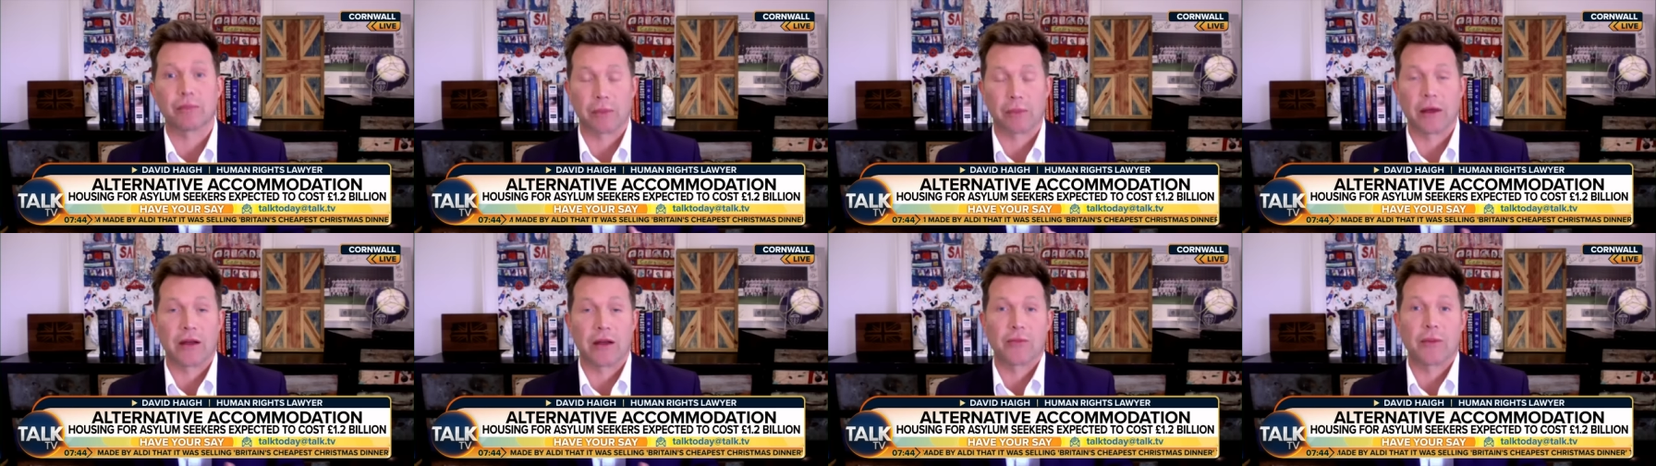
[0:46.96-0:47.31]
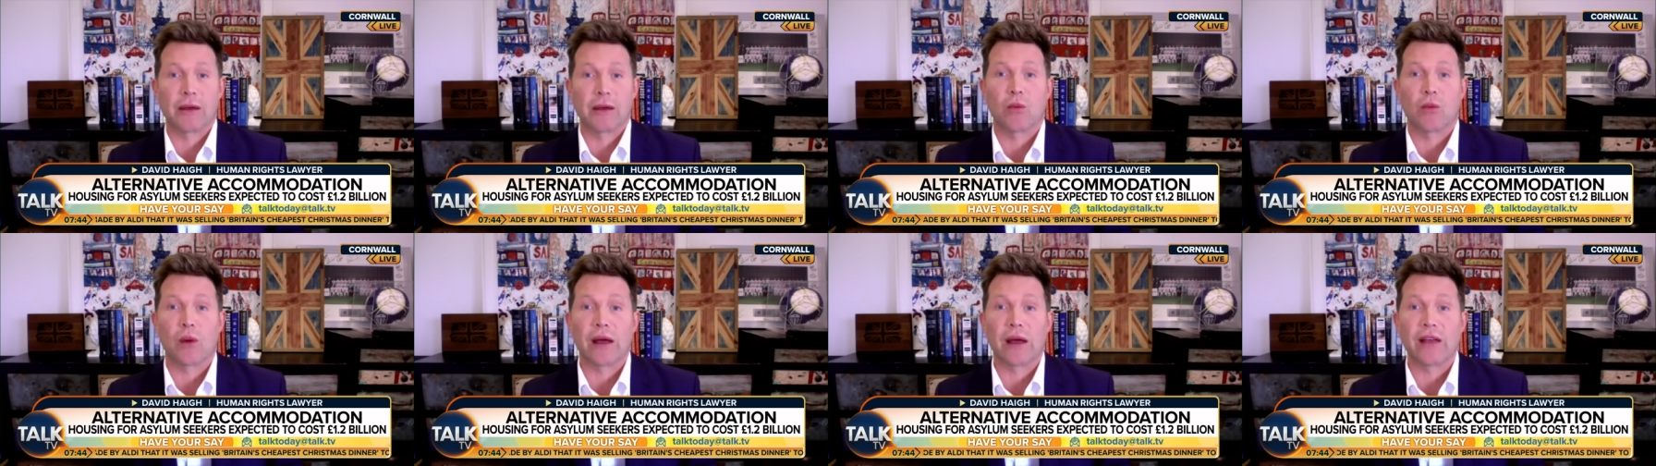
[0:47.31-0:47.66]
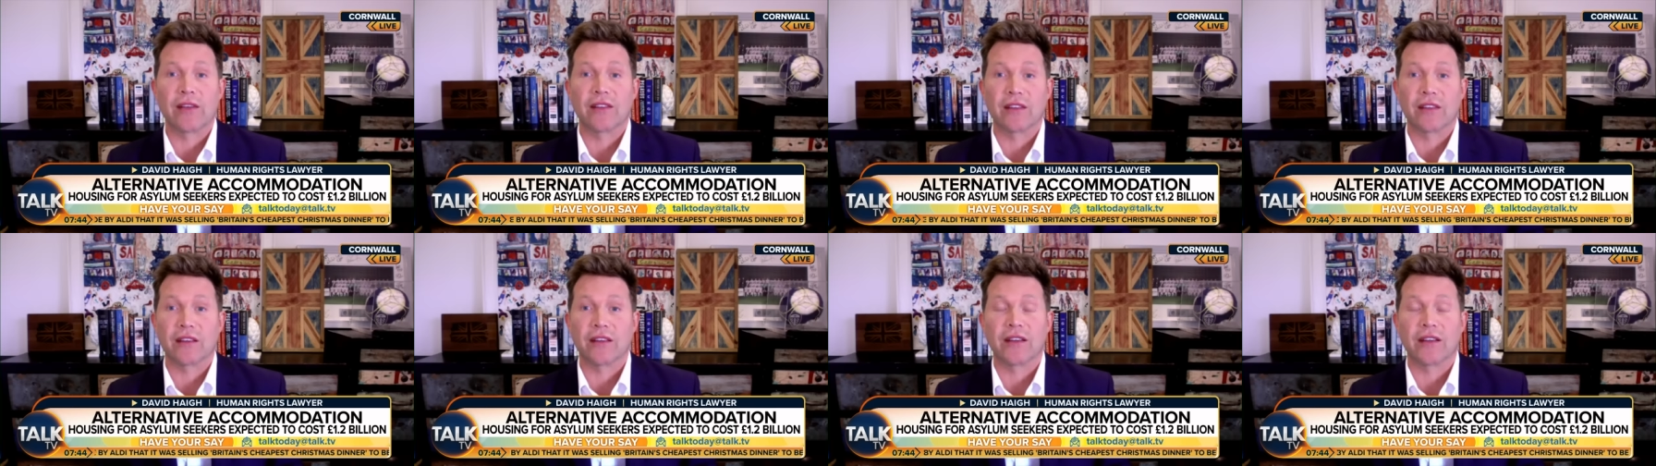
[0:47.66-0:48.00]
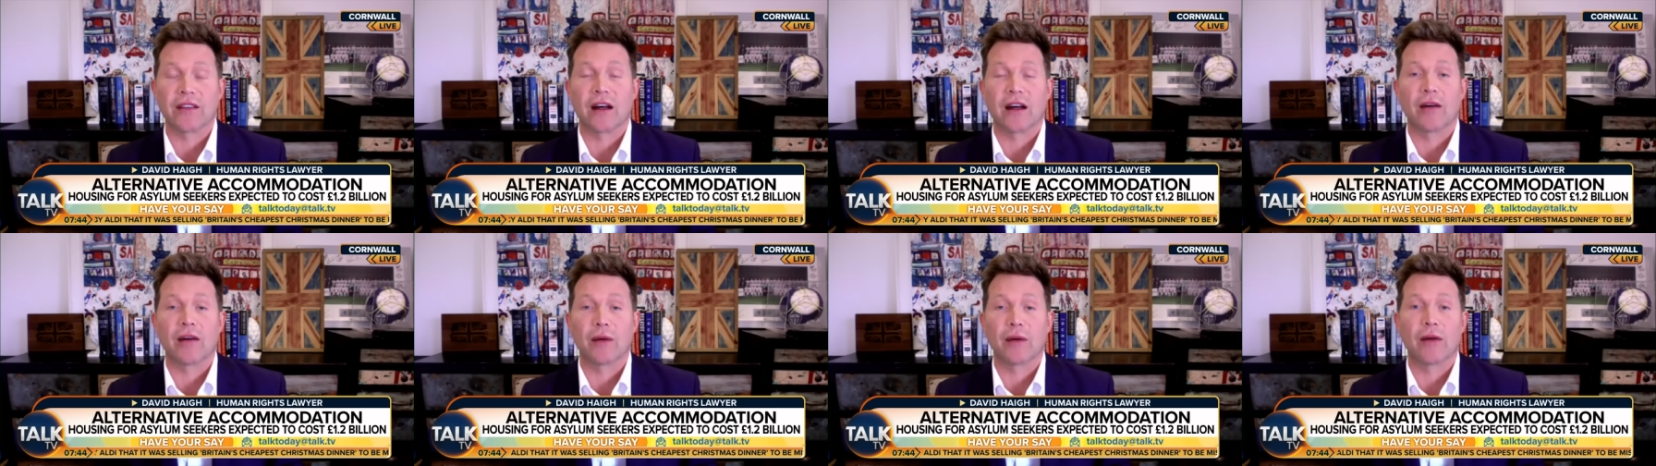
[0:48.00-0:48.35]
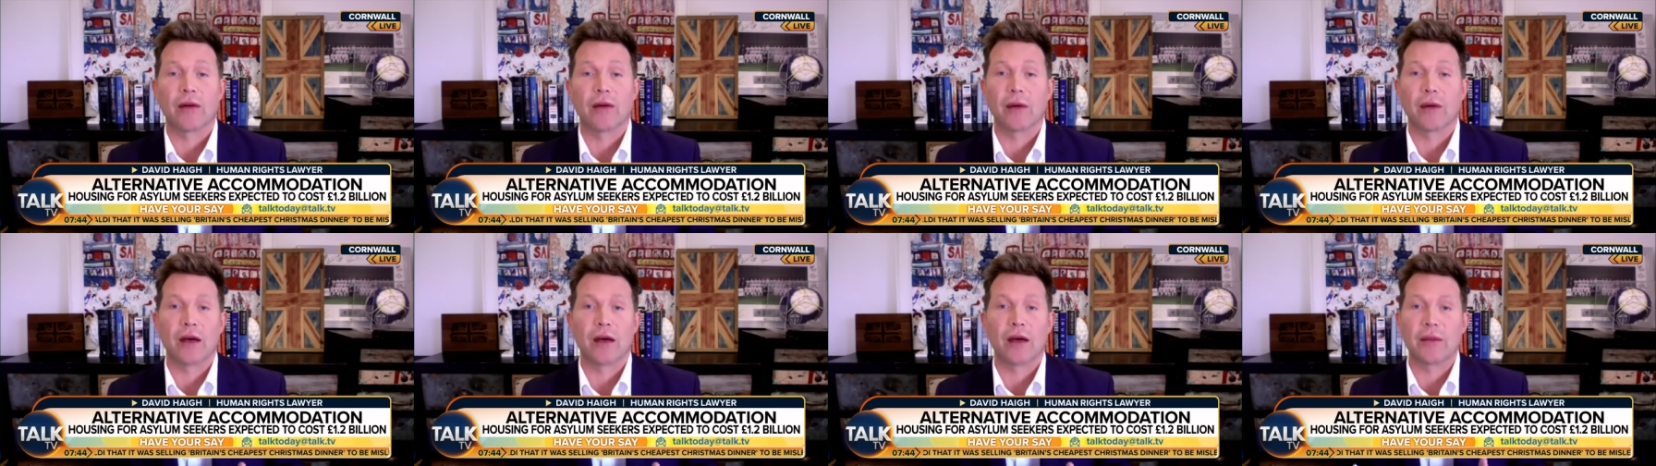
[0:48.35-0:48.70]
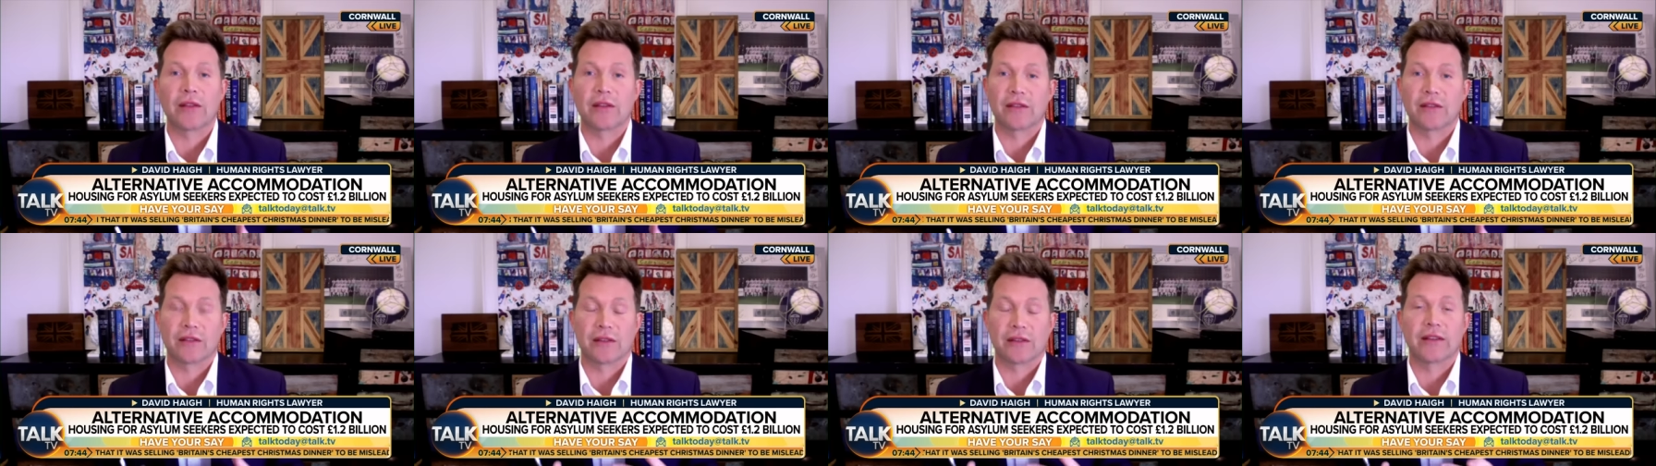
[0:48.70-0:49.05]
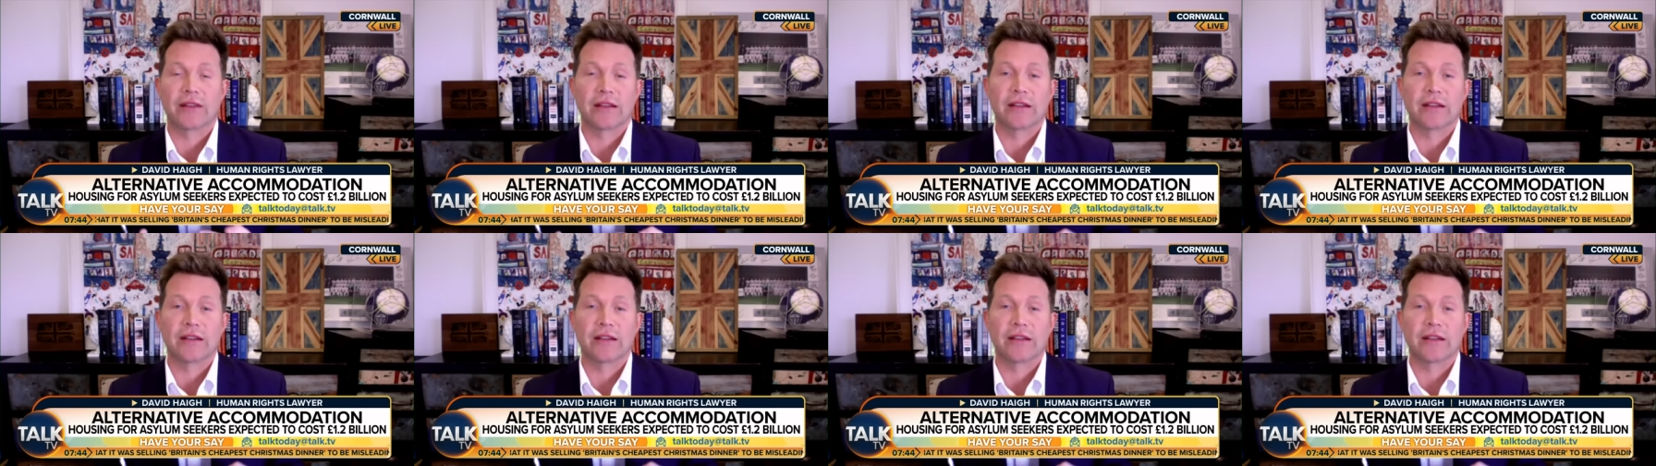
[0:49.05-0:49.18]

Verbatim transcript: has been wasted. I mean, the